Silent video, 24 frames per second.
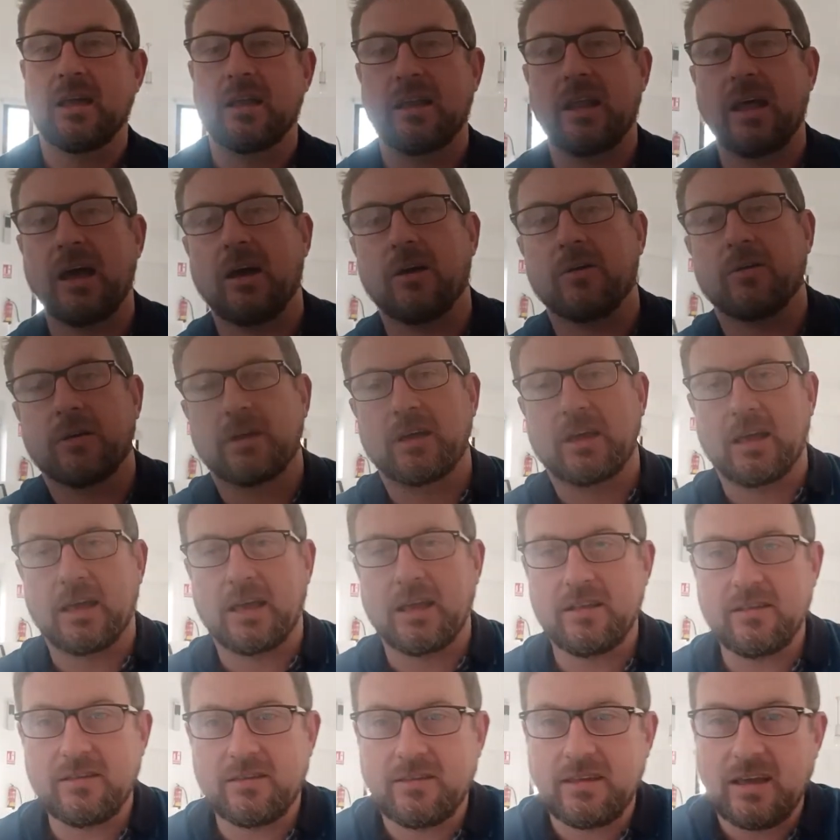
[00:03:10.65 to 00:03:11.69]
Now,
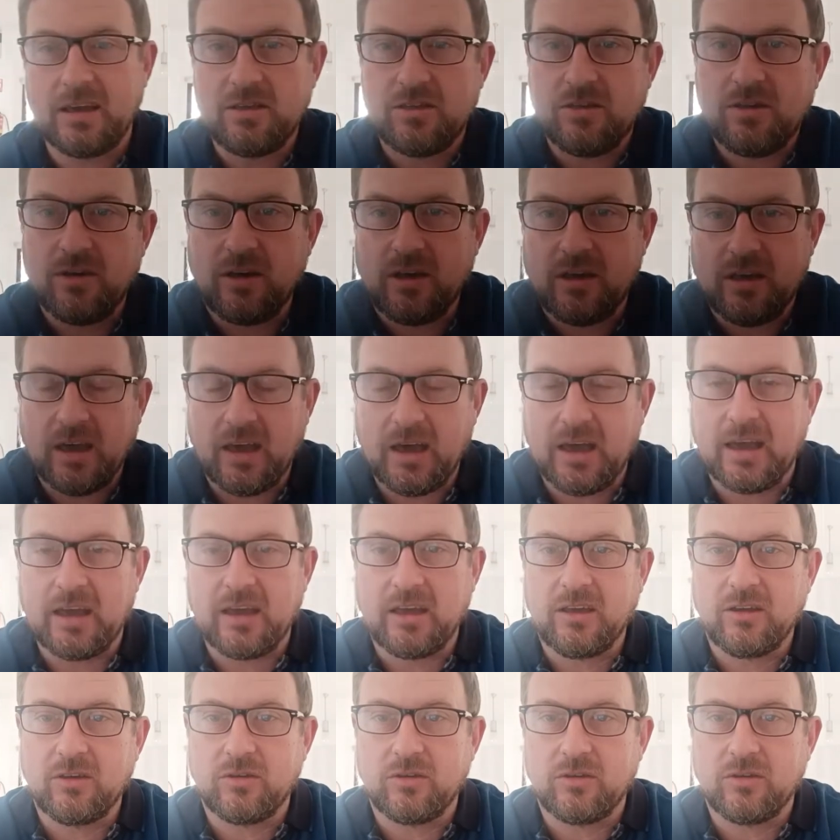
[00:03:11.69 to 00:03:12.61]
in Section K,